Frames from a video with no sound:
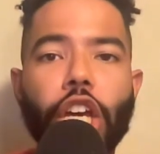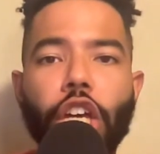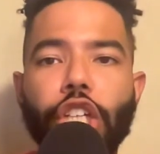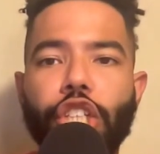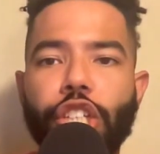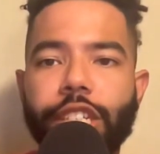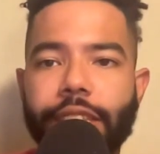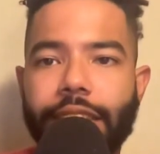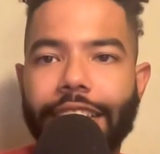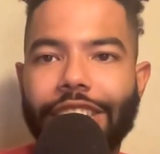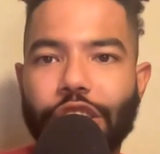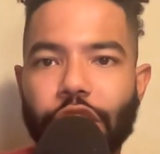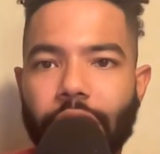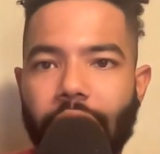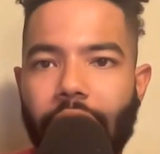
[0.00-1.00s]
just get
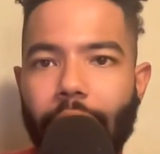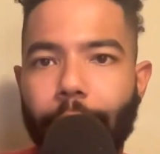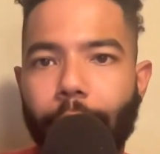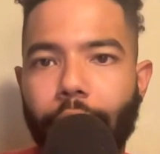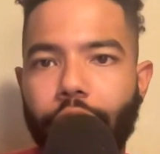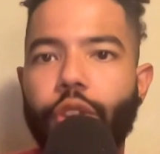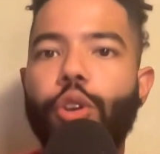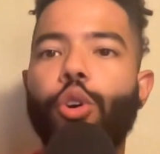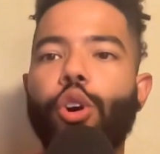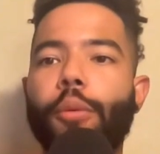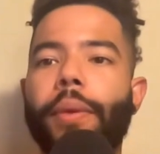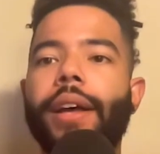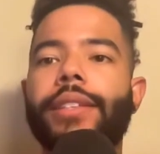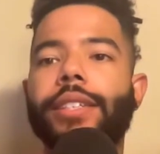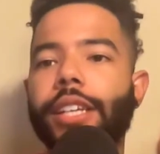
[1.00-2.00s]
shellacked by the New York
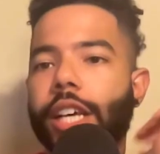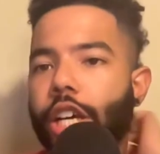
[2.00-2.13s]
Mets